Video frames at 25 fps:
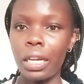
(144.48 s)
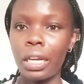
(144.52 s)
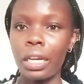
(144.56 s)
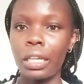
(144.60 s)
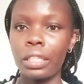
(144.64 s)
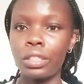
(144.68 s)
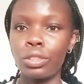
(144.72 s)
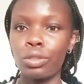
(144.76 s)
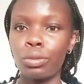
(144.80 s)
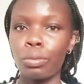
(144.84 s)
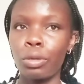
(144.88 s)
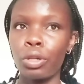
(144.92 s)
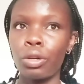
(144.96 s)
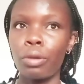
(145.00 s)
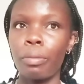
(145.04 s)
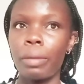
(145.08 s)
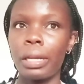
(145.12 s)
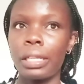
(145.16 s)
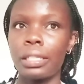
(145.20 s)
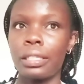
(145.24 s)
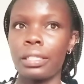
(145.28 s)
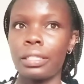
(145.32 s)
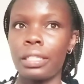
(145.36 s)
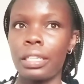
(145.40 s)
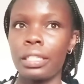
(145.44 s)
Tomorrow my
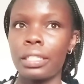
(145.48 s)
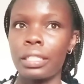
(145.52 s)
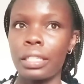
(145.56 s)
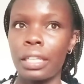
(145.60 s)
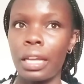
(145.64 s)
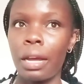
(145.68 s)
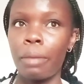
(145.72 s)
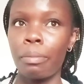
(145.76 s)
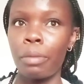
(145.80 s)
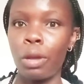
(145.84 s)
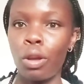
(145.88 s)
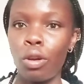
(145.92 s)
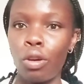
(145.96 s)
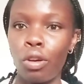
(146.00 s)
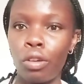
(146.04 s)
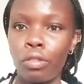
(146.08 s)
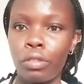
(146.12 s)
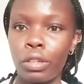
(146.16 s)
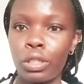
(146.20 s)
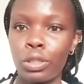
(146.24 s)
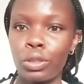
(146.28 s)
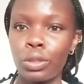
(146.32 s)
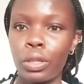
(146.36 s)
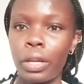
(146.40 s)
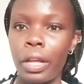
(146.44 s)
sister is coming over
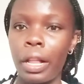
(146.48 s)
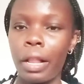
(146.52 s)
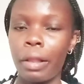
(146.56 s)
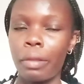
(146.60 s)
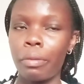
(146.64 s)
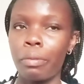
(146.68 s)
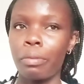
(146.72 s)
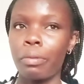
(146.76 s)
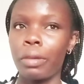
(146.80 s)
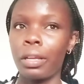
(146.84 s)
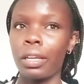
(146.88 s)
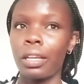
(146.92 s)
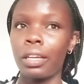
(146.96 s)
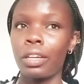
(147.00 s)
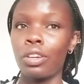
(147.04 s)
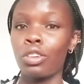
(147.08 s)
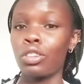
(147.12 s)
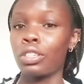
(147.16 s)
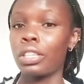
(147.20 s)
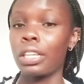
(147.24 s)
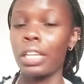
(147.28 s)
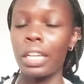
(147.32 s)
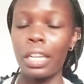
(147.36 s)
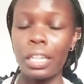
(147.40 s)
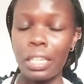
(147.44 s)
to help me.
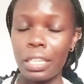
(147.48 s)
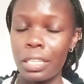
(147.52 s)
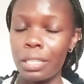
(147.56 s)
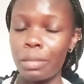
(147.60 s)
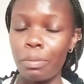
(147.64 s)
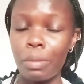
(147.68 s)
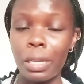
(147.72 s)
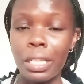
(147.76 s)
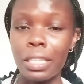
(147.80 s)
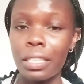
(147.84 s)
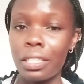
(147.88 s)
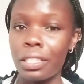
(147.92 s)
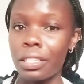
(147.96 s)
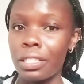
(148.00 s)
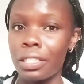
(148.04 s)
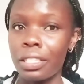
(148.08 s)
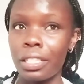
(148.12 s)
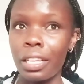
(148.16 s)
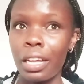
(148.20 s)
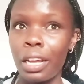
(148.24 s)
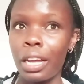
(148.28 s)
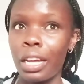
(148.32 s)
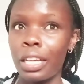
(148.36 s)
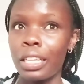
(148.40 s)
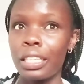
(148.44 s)
Guys, my
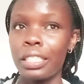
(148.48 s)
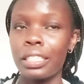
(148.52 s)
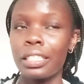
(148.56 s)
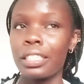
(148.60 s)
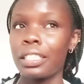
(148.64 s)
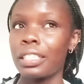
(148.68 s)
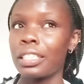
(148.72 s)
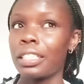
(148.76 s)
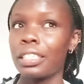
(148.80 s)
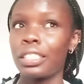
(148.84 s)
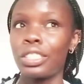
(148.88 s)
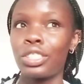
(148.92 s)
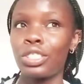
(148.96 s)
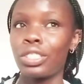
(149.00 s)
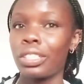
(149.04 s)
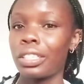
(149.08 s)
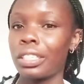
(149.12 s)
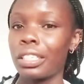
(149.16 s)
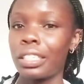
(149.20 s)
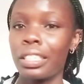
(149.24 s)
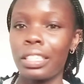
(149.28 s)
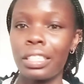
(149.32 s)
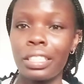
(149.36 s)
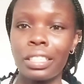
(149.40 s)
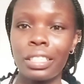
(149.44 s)
sister is
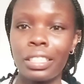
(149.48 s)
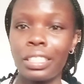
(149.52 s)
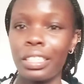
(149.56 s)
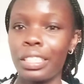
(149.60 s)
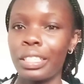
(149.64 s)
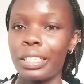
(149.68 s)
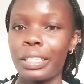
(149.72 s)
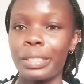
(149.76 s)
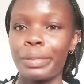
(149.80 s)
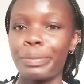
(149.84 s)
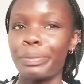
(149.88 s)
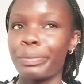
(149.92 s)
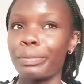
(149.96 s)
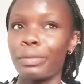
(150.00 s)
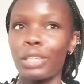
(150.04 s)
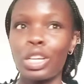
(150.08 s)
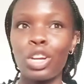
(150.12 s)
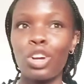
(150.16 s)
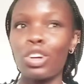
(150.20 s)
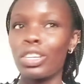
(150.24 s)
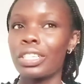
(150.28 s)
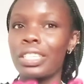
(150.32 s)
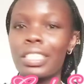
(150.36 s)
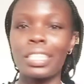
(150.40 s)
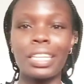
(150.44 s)
literally
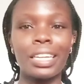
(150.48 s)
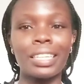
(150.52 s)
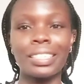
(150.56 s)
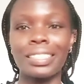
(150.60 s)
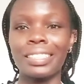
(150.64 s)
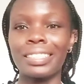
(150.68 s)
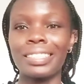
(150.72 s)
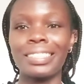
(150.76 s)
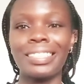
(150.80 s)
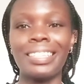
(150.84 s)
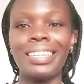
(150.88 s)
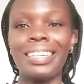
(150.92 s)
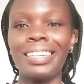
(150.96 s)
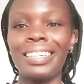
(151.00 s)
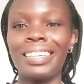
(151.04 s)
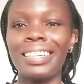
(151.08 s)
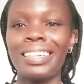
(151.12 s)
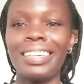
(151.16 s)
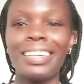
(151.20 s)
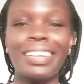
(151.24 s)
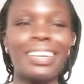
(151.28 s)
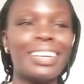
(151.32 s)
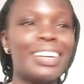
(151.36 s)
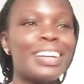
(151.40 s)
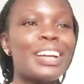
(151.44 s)
godsend.
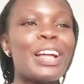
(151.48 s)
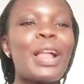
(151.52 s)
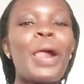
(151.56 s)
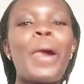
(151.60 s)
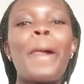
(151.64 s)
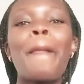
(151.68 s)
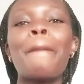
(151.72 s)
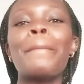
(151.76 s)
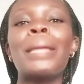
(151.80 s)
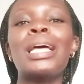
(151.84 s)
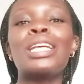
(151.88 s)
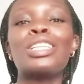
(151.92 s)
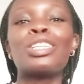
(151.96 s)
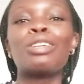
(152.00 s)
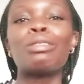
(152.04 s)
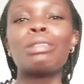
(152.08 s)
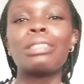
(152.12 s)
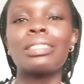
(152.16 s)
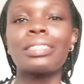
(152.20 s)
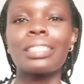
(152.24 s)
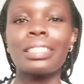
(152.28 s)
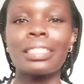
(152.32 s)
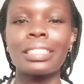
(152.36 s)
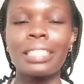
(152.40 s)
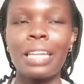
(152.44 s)
So my
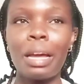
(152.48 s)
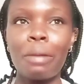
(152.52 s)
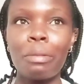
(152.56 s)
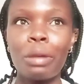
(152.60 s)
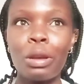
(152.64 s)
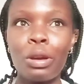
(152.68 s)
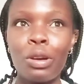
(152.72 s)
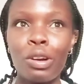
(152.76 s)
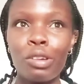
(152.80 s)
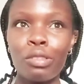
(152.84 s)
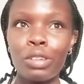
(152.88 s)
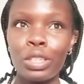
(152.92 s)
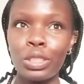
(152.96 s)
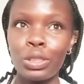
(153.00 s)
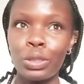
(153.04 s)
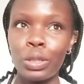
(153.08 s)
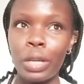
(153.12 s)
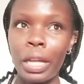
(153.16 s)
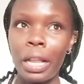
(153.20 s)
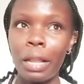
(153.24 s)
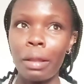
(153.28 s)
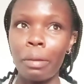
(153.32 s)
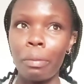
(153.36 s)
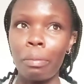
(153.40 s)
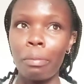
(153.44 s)
sister is coming over to
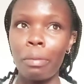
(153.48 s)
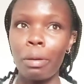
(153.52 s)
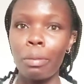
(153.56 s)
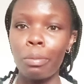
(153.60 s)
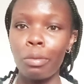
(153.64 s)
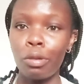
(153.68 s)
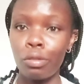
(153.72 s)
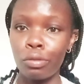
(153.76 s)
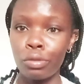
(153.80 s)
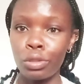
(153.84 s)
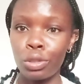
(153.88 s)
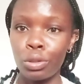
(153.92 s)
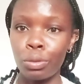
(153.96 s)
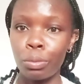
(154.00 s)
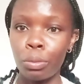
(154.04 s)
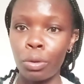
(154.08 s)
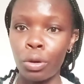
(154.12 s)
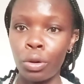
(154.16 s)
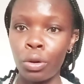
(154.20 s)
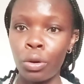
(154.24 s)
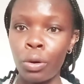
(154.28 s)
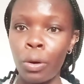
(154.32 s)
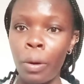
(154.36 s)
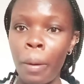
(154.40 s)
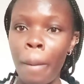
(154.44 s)
help me move
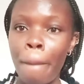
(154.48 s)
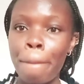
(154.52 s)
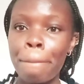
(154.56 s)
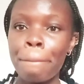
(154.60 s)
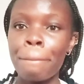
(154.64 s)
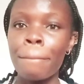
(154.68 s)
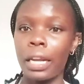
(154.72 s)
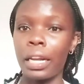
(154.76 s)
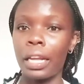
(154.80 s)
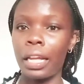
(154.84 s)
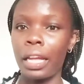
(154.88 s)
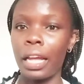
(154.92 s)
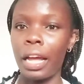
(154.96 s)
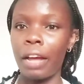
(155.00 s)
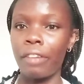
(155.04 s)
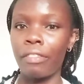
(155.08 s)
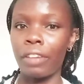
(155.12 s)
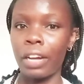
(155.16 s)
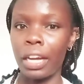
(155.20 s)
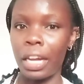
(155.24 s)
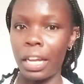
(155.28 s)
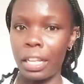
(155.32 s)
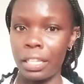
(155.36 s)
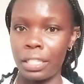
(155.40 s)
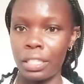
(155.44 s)
tomorrow. I have a
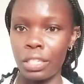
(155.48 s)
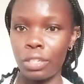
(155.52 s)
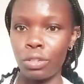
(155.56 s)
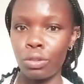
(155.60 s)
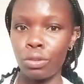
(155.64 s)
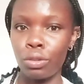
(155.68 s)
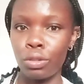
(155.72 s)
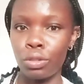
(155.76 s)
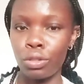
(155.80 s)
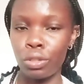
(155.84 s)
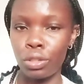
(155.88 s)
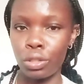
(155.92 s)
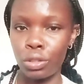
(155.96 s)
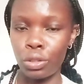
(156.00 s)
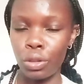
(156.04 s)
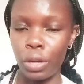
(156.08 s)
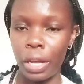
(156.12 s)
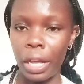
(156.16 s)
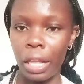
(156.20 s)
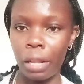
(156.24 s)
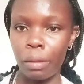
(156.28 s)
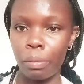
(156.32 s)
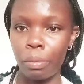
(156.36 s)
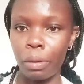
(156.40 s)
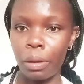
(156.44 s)
cousin who's also
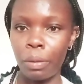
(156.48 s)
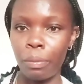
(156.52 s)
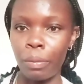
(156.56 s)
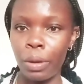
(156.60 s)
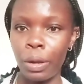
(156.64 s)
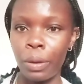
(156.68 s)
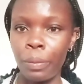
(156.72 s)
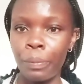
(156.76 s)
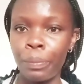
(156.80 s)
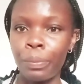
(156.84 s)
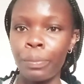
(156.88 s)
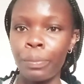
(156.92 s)
helping me